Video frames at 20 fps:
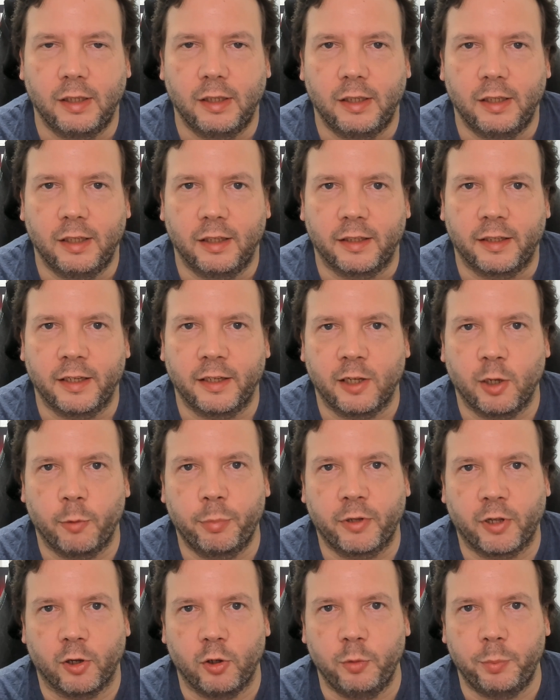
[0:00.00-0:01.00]
GitHub
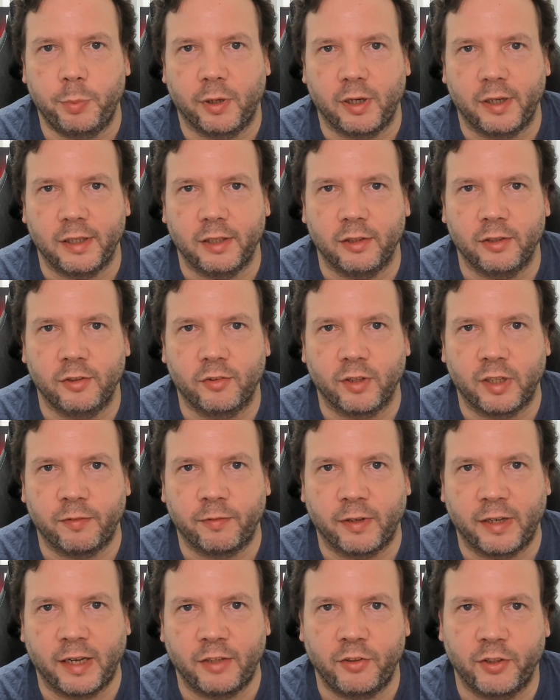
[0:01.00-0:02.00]
Copilot, if I
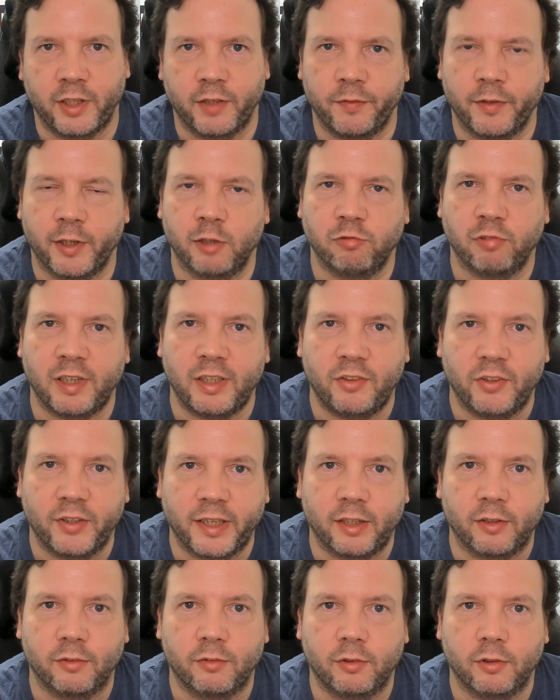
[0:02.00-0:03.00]
had to give it a rating
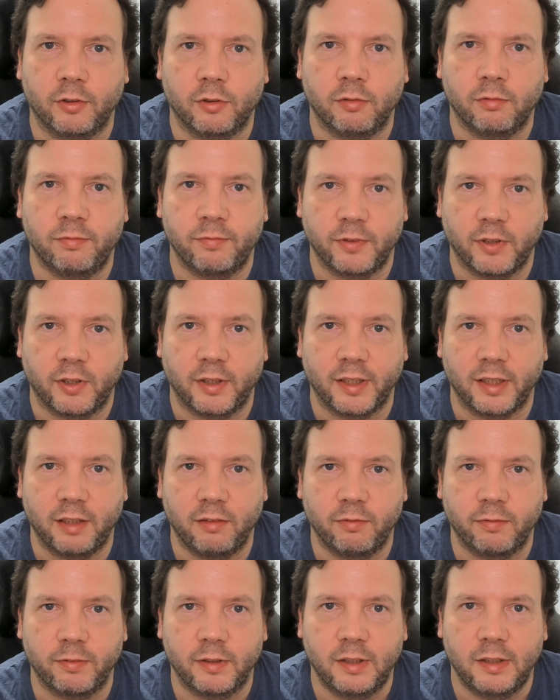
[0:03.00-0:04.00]
out of 5,
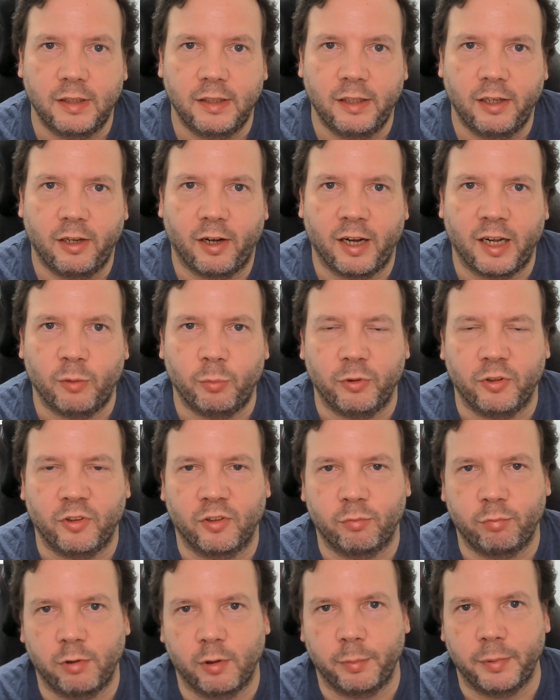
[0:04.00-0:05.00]
I would
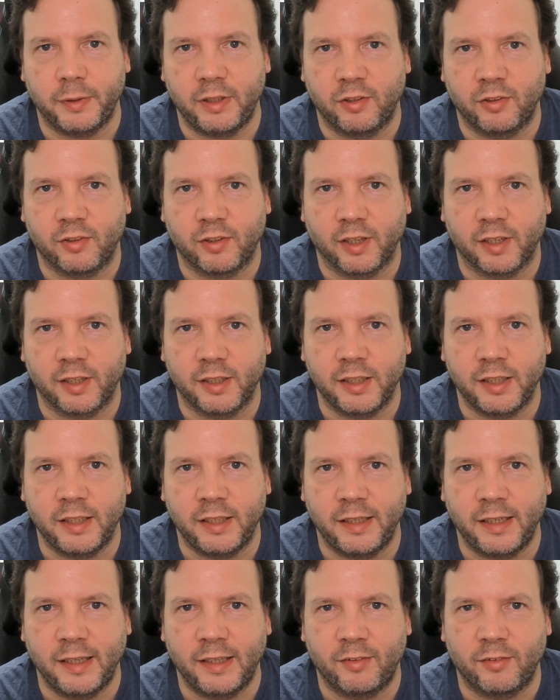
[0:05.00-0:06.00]
probably say
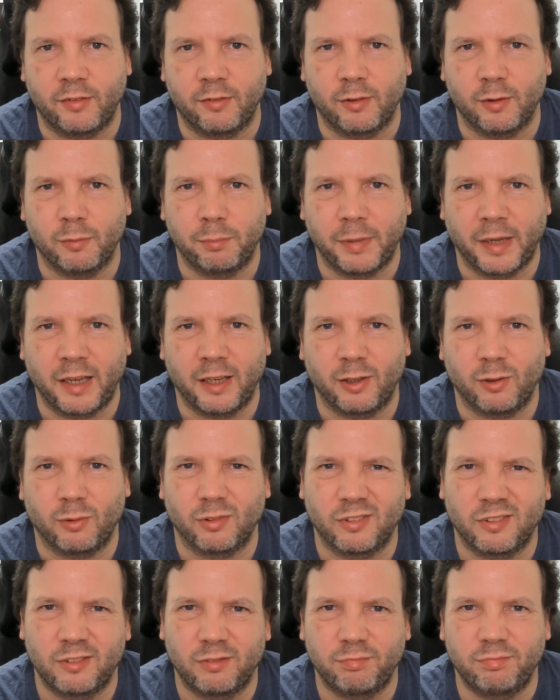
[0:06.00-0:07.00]
it's
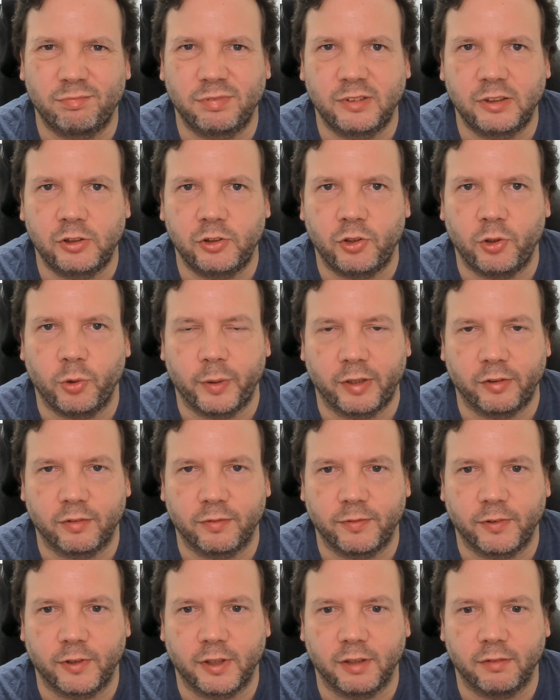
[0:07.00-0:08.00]
about 2 out
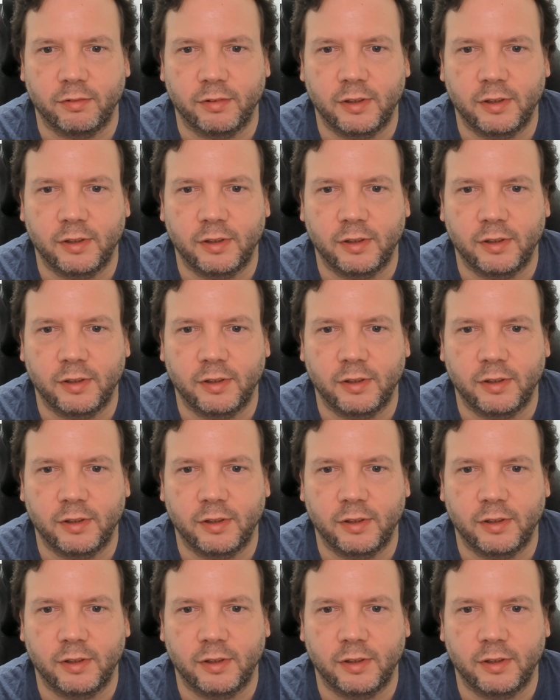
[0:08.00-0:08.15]
of 5.